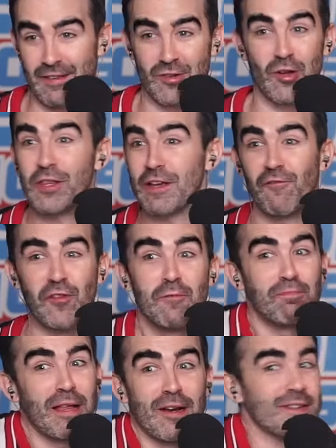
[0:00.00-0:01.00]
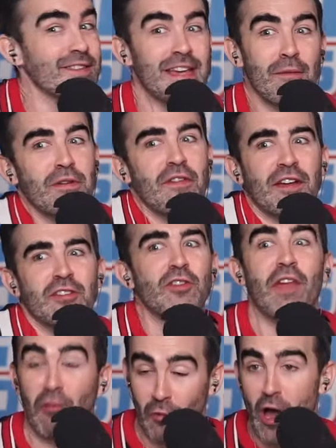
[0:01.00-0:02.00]
there's only a few players in the NBA that can
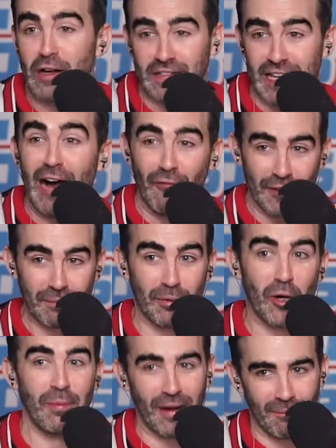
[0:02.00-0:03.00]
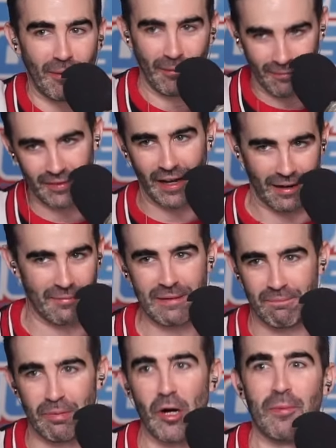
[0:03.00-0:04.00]
do that. The Rockets have one in Boban. I
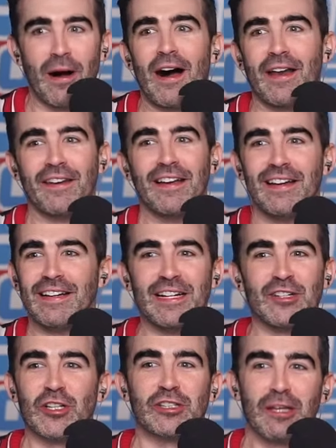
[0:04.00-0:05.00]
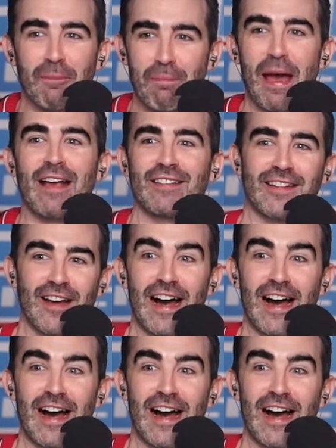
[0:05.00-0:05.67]
mean, Boban is like the best